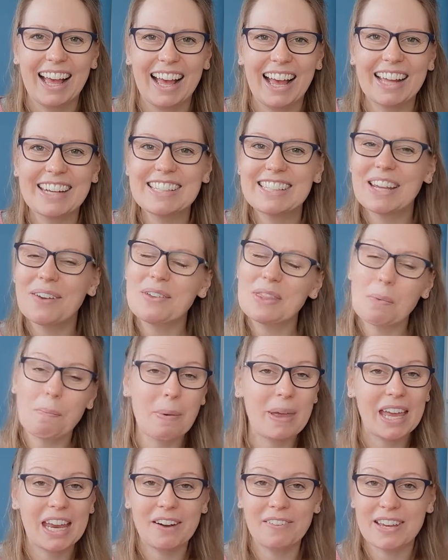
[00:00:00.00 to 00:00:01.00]
And so in the
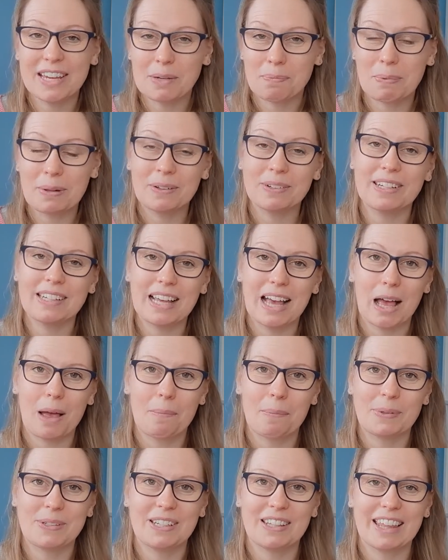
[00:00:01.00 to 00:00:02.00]
period building
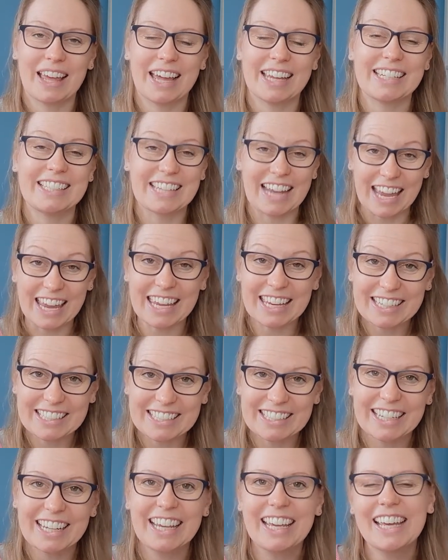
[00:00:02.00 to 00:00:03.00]
up to that
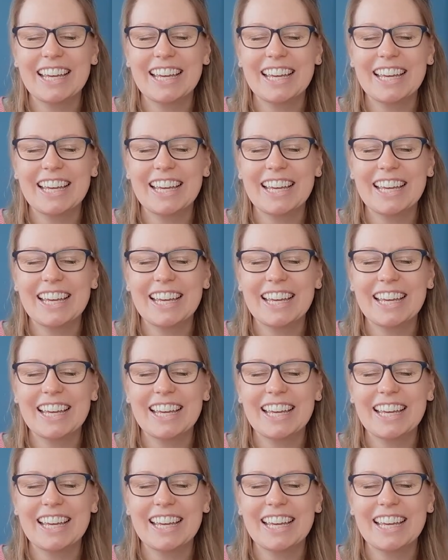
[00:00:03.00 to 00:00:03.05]
date,